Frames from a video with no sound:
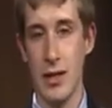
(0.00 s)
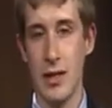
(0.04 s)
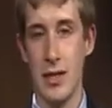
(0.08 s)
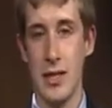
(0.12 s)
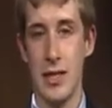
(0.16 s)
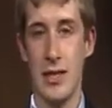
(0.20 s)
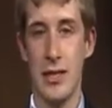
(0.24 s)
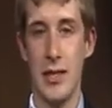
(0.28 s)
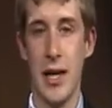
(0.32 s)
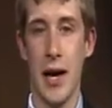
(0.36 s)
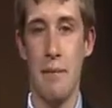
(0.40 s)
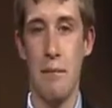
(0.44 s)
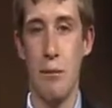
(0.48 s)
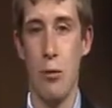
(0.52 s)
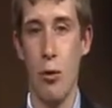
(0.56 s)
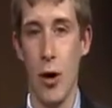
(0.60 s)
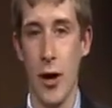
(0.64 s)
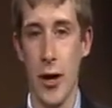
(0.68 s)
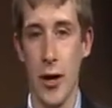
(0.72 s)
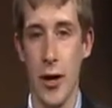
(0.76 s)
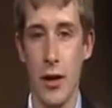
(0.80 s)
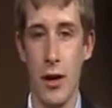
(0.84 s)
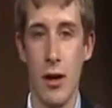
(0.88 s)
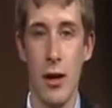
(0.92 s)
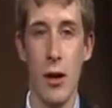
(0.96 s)
Step
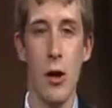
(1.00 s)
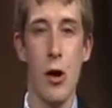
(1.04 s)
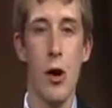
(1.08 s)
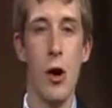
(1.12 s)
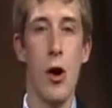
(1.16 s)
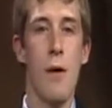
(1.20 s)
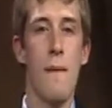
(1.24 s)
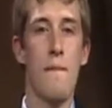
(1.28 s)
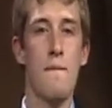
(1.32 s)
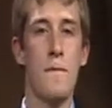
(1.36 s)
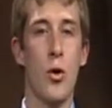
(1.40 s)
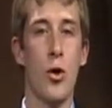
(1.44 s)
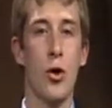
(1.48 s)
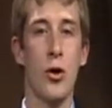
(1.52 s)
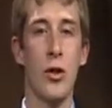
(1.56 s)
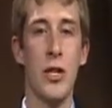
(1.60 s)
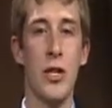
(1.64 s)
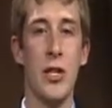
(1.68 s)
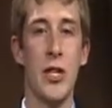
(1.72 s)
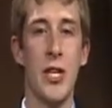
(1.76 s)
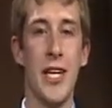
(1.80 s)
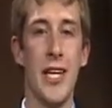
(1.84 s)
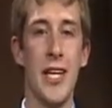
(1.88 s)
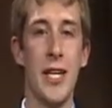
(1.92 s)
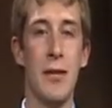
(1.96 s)
1, pour the
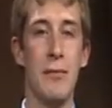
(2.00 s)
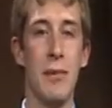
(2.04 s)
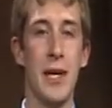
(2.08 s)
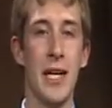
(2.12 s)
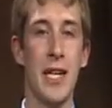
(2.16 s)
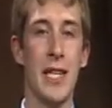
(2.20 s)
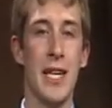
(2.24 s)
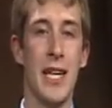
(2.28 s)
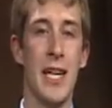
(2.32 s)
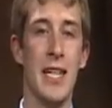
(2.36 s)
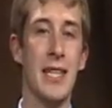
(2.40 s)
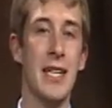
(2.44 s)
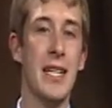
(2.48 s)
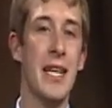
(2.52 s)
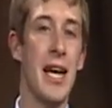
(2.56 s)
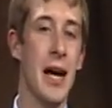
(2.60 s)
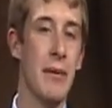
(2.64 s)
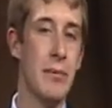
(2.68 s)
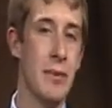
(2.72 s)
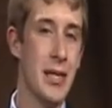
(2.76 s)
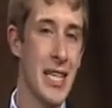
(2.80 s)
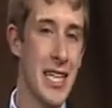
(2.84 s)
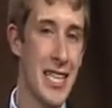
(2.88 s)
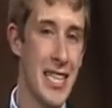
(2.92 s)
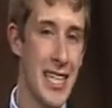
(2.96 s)
cheese mix into the
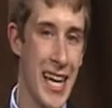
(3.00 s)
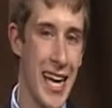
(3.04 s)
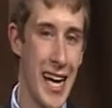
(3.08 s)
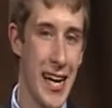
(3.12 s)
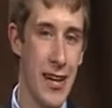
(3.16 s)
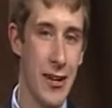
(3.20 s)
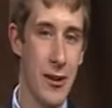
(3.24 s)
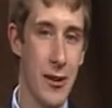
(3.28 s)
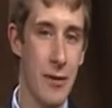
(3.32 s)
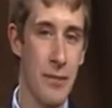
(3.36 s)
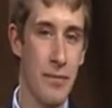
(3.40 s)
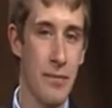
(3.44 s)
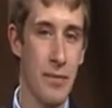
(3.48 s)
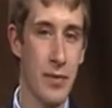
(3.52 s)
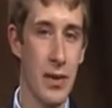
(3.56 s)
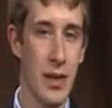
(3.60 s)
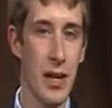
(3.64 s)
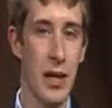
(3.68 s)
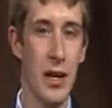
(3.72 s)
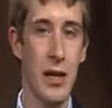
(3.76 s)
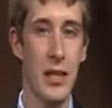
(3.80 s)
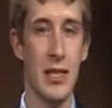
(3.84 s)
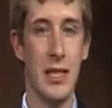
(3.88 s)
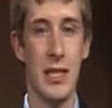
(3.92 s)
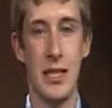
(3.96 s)
empty container.
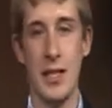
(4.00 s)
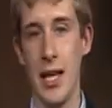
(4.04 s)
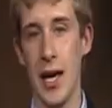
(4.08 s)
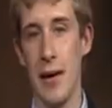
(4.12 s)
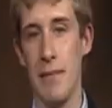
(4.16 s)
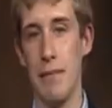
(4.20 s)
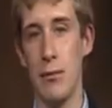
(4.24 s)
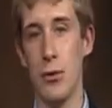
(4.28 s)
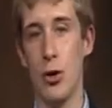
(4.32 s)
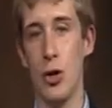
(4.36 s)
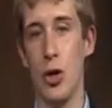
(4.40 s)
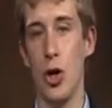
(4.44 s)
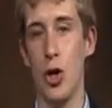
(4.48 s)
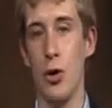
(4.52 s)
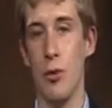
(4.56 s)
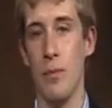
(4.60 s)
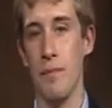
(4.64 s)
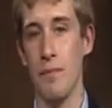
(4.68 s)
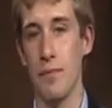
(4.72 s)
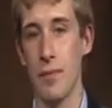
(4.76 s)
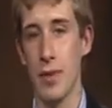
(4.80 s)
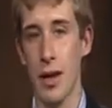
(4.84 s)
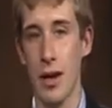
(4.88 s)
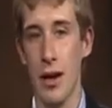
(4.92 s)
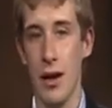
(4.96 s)
Step 2,
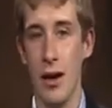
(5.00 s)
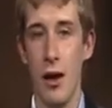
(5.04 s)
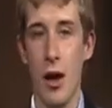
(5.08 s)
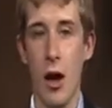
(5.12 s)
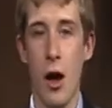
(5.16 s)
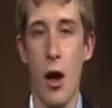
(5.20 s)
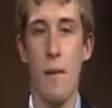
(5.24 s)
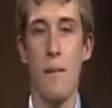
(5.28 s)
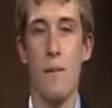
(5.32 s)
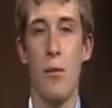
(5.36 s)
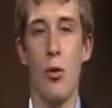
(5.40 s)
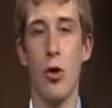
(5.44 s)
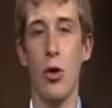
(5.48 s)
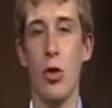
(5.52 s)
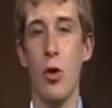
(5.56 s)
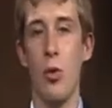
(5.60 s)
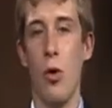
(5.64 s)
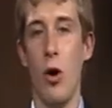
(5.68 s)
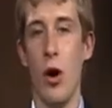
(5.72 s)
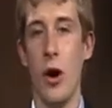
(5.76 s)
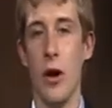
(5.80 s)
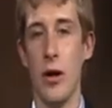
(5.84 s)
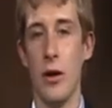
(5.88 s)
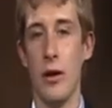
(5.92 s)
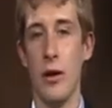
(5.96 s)
pour the
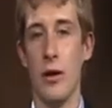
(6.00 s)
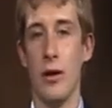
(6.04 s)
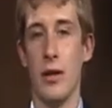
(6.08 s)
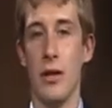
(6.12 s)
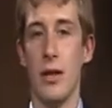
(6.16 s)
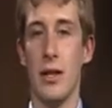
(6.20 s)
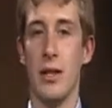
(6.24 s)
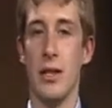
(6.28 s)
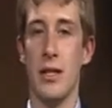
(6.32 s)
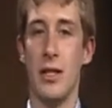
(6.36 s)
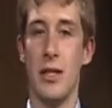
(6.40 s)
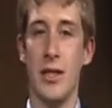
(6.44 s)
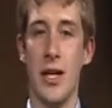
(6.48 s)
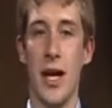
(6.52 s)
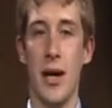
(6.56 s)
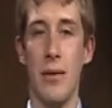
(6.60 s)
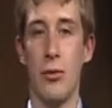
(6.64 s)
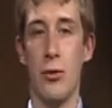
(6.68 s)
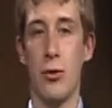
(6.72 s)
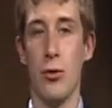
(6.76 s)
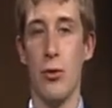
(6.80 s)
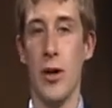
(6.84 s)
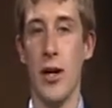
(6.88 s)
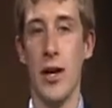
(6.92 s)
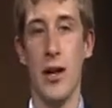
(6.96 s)
water.
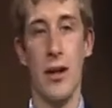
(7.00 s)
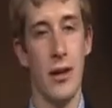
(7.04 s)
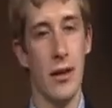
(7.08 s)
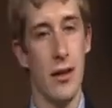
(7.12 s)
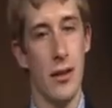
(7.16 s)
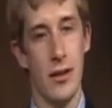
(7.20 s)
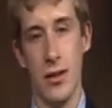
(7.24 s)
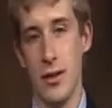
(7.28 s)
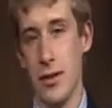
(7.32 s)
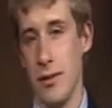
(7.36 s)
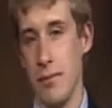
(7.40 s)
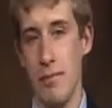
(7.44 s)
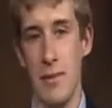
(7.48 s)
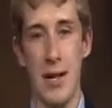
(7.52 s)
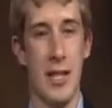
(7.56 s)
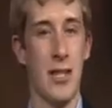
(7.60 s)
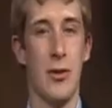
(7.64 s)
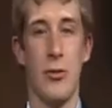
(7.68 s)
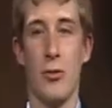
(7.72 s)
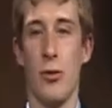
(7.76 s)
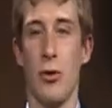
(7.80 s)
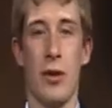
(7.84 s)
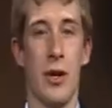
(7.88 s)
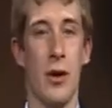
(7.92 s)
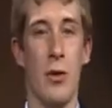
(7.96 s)
Step 3, just mix
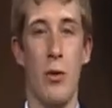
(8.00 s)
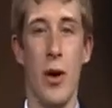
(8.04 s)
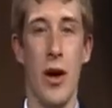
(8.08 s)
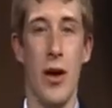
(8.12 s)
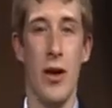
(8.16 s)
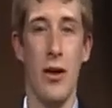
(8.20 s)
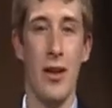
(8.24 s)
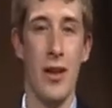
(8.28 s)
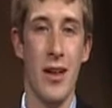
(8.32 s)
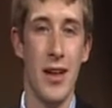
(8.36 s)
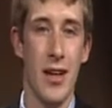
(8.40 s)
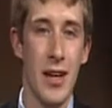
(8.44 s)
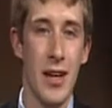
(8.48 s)
it really well.